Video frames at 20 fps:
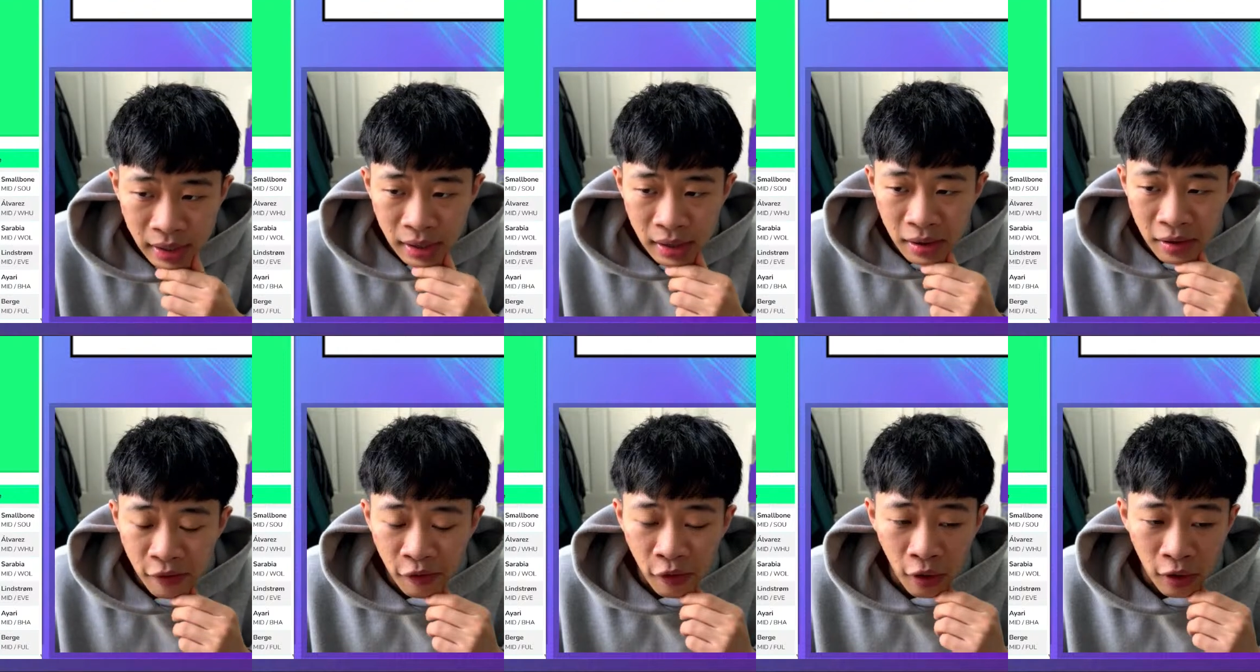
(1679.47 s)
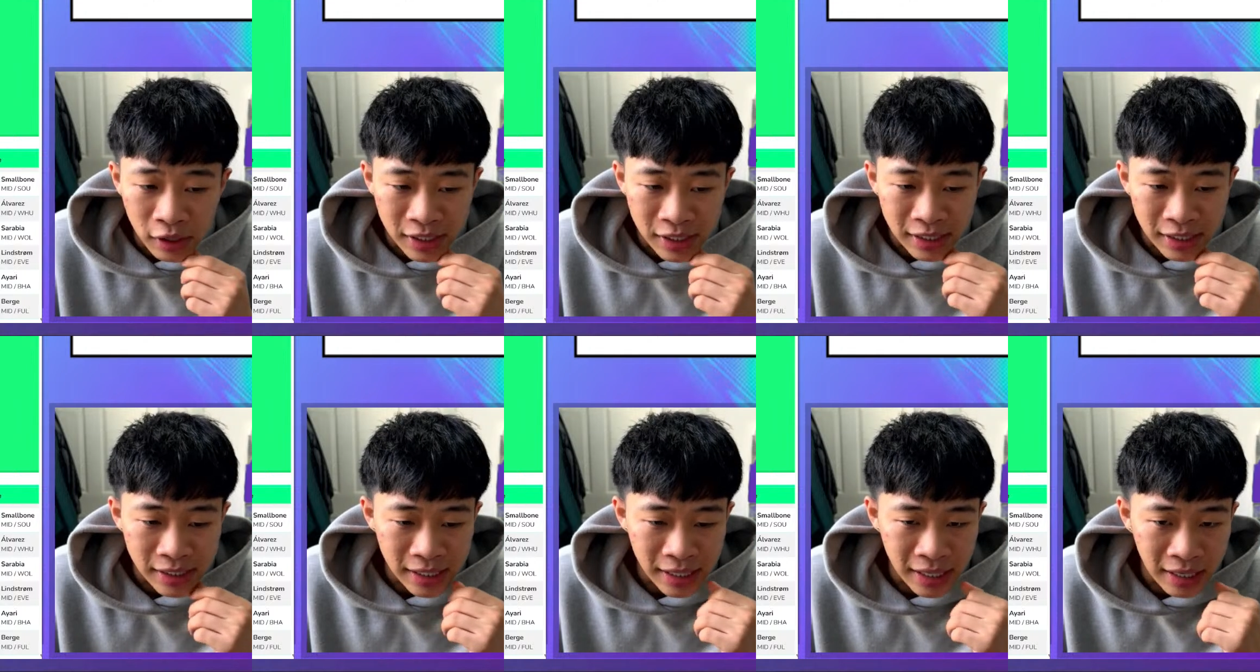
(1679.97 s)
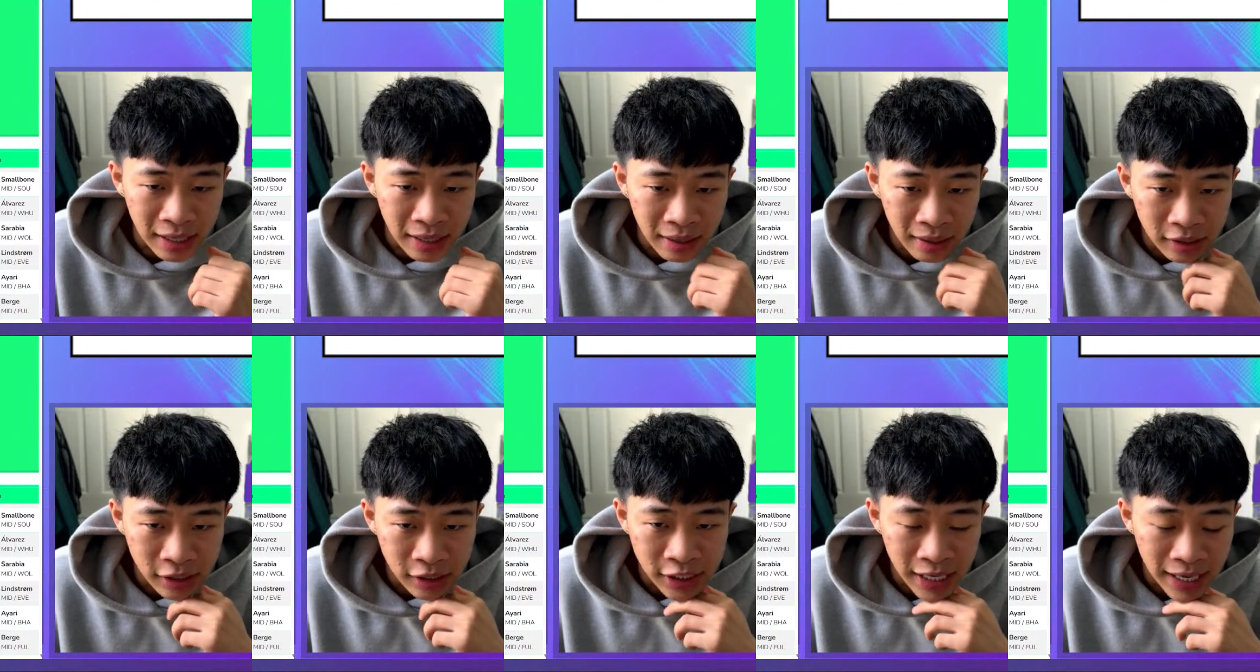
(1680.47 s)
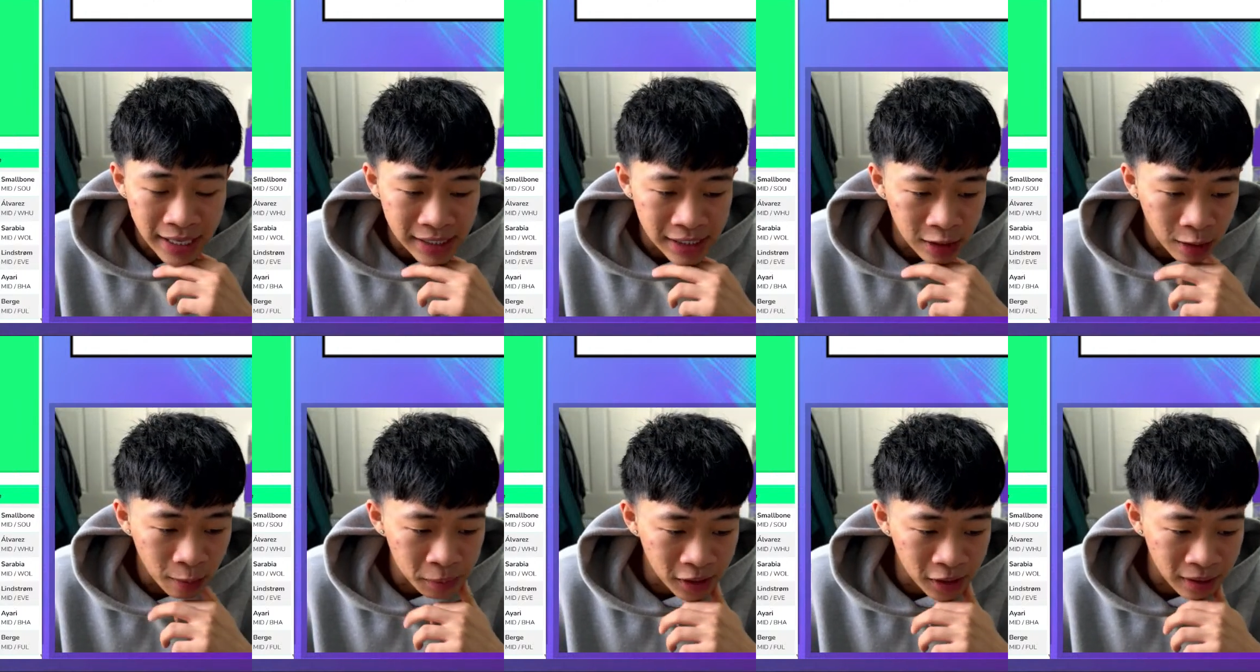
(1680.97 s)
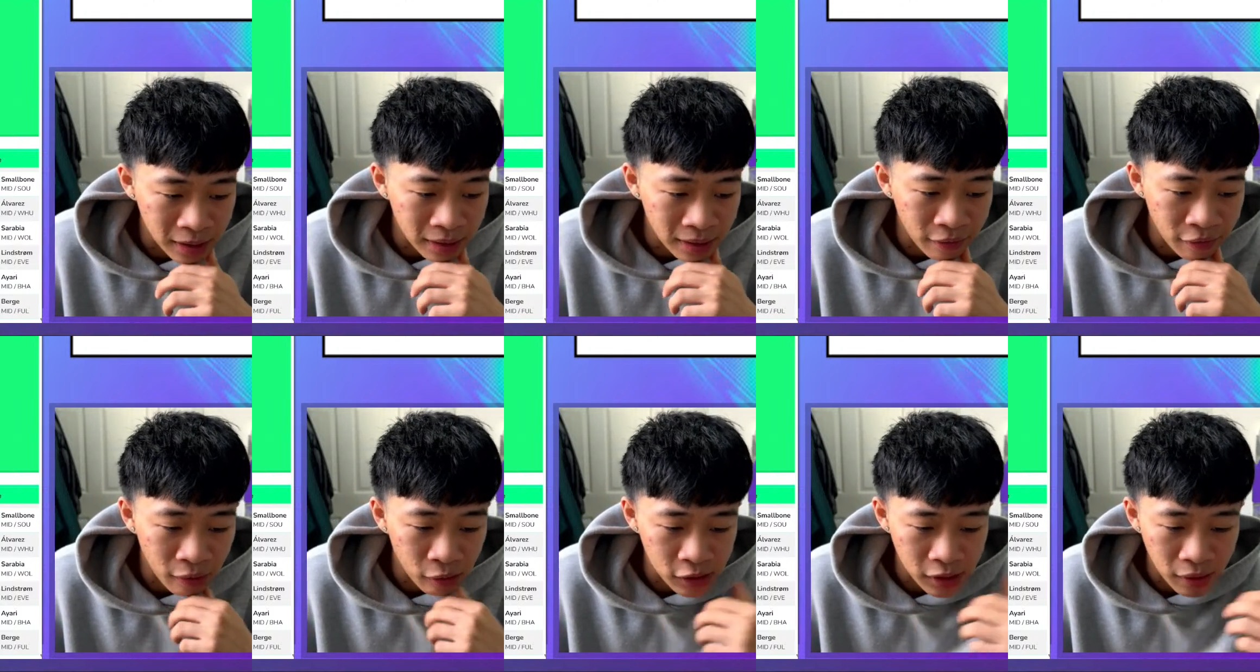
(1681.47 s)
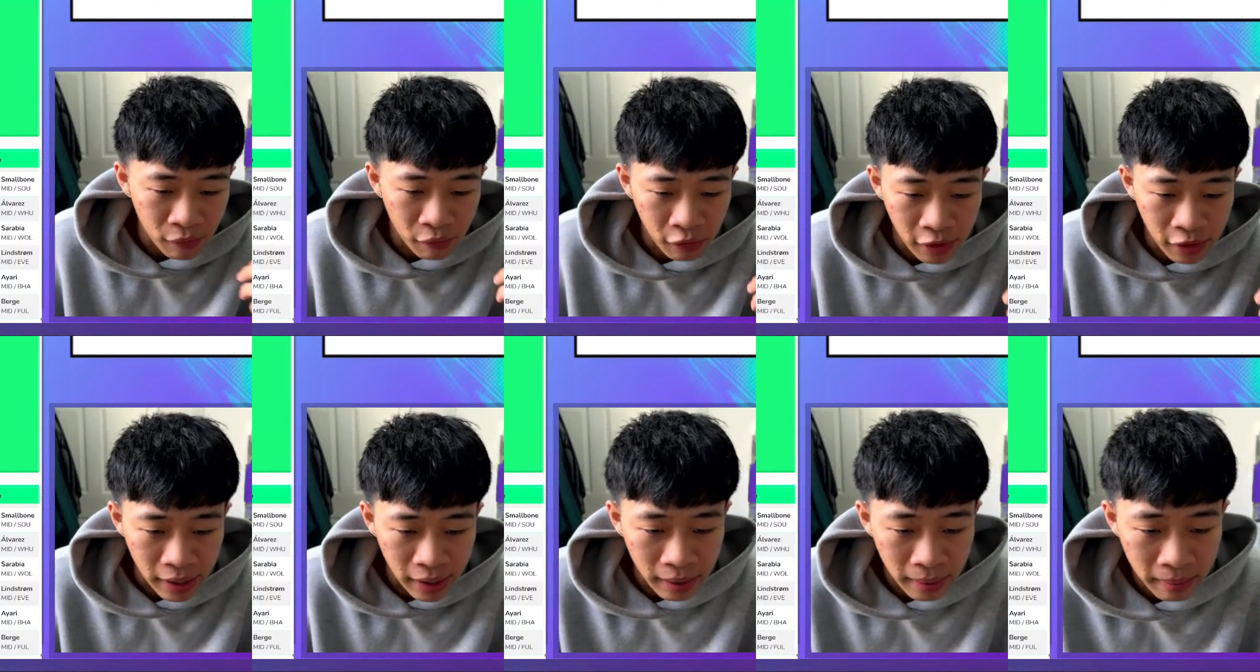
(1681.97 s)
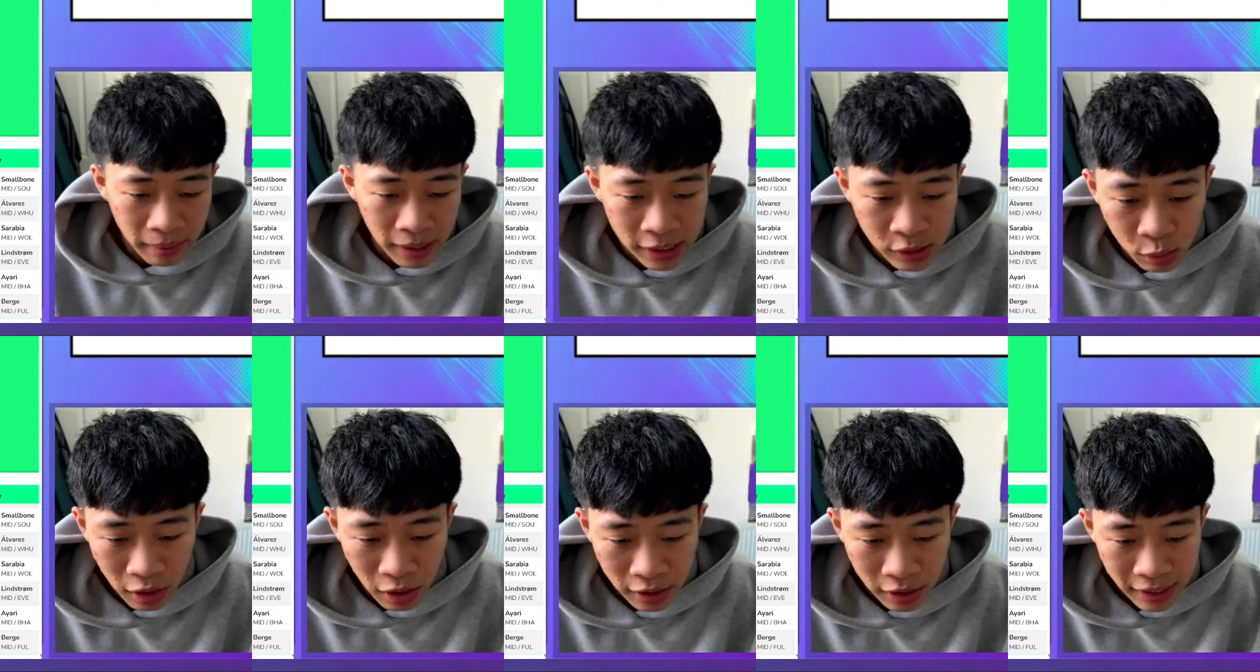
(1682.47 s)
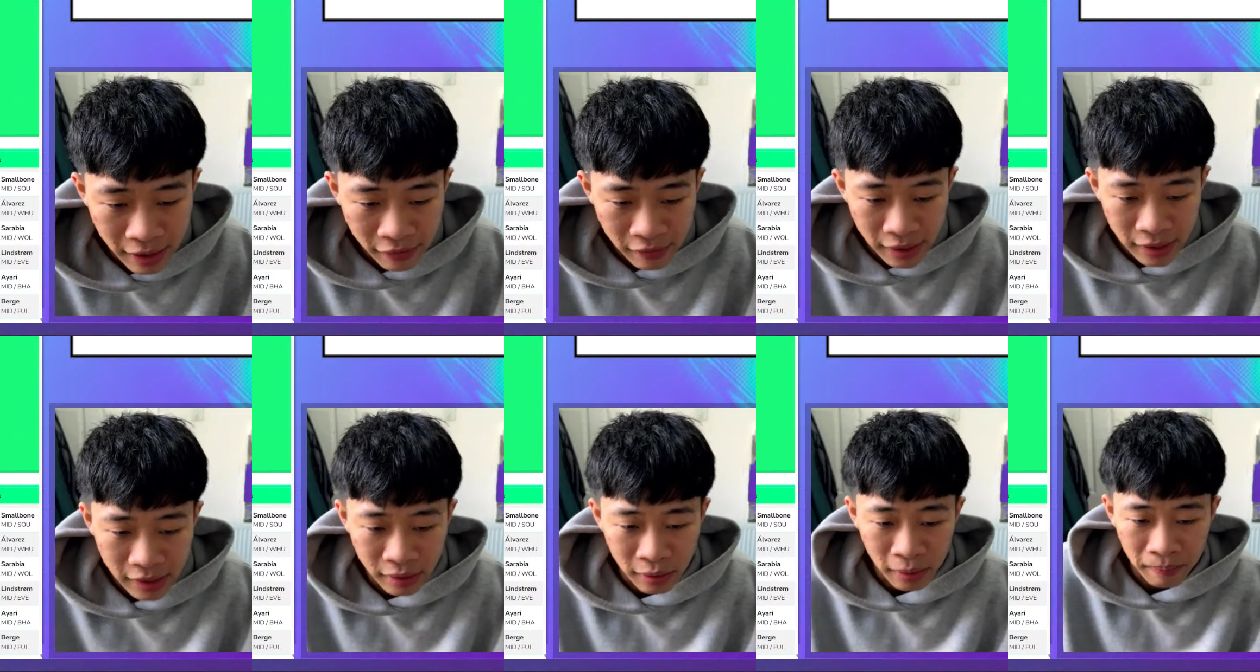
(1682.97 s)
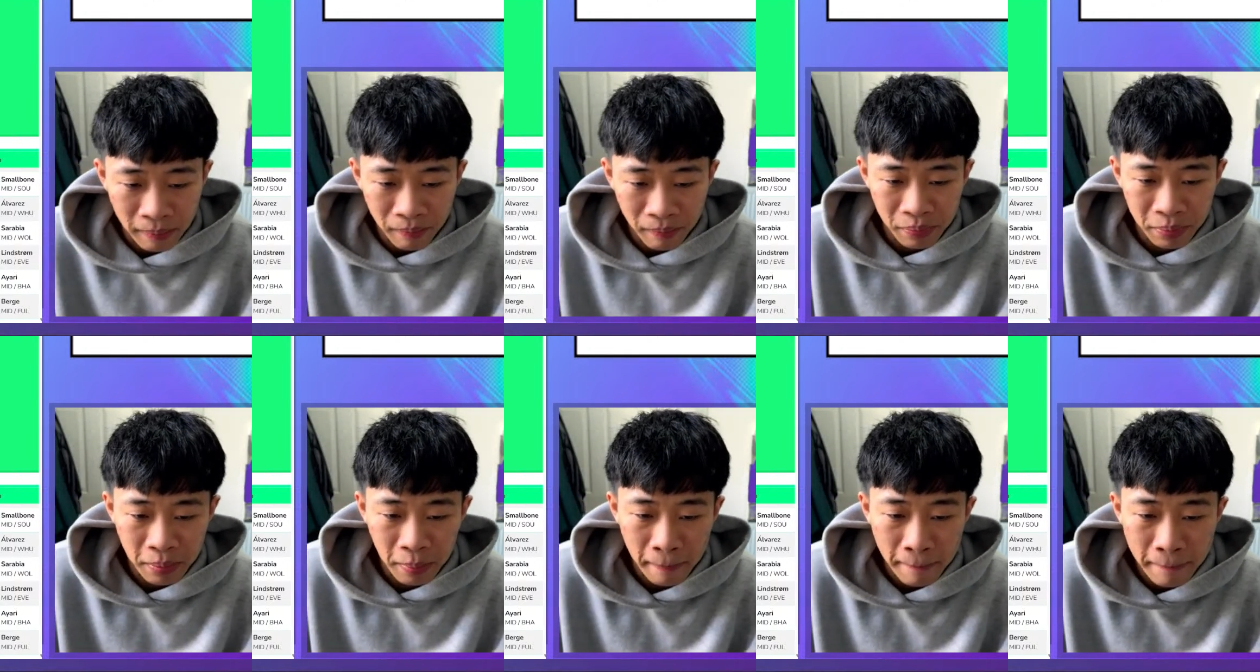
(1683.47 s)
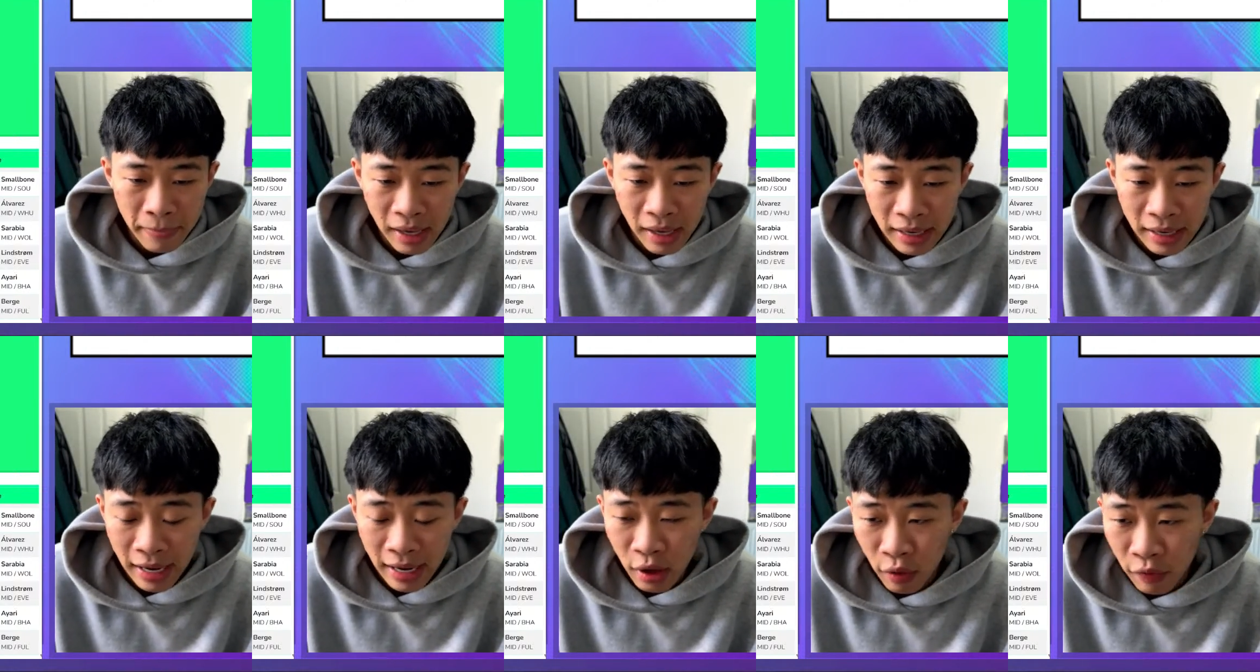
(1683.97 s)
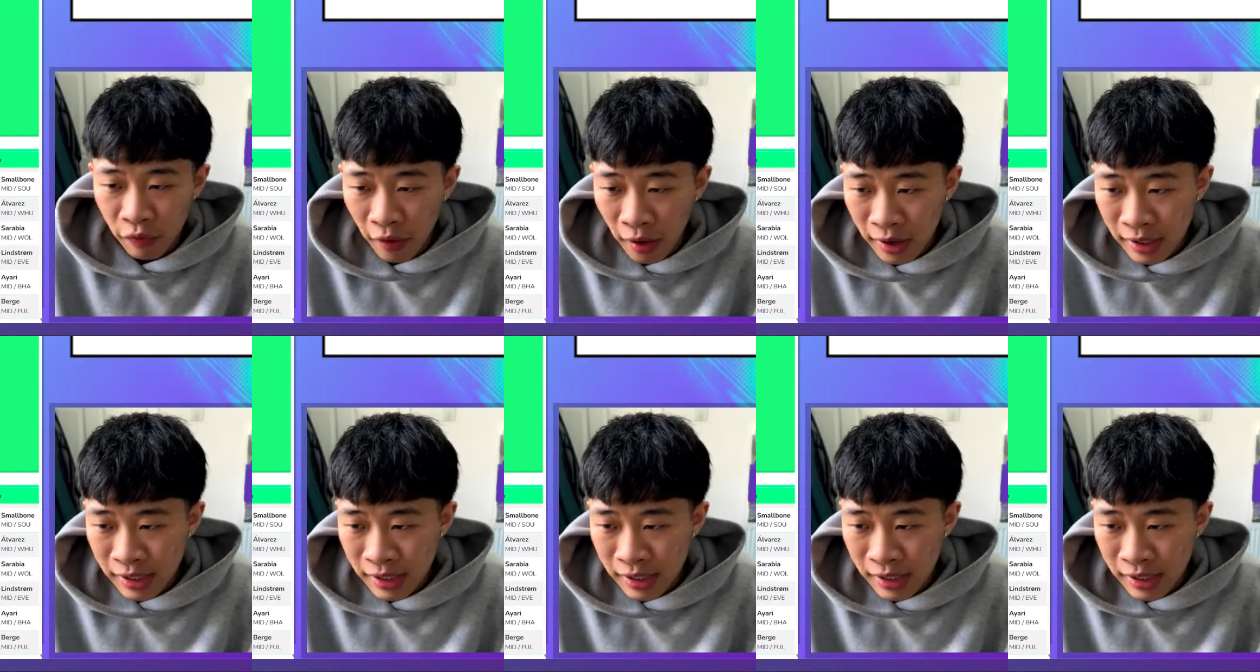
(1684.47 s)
Forest concede. Just chase the upside if I was on free hit. That's what I'd definitely do. Yeah, no Forest